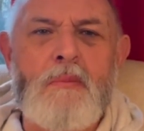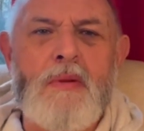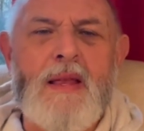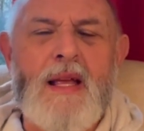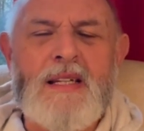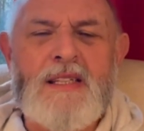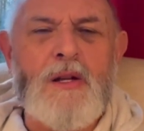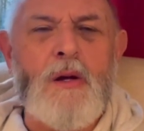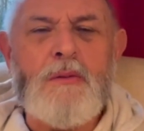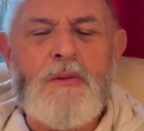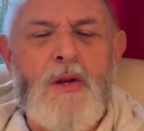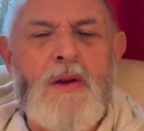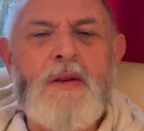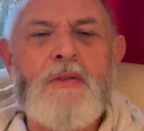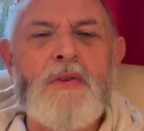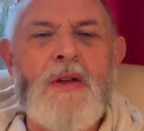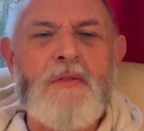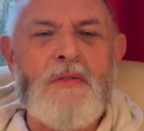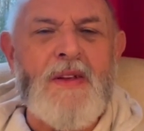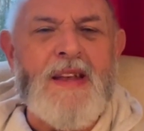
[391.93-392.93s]
they're not doing
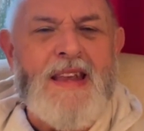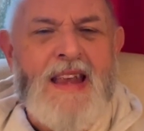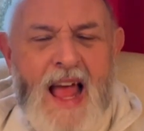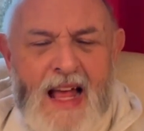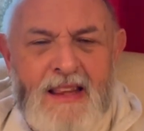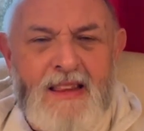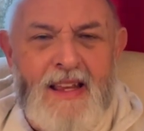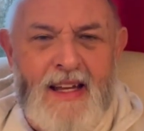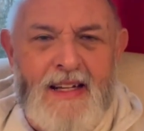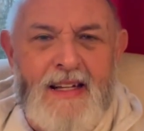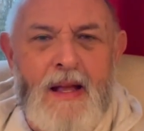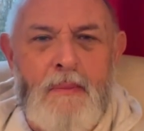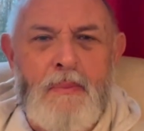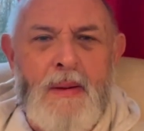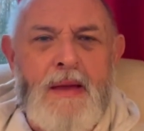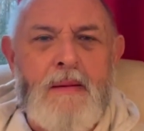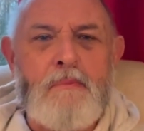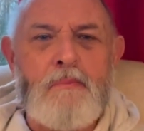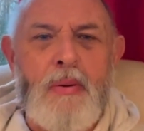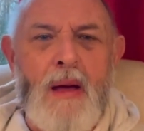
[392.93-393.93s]
it for nothing. They're
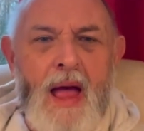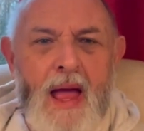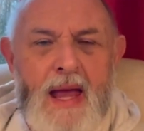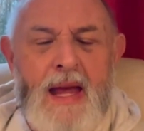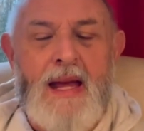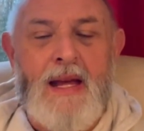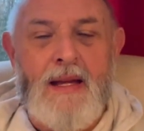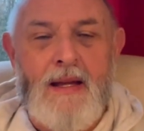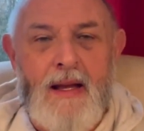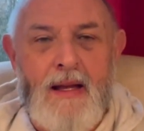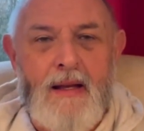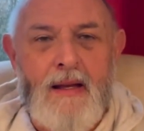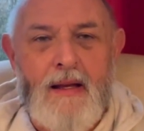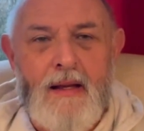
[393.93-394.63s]
being paid.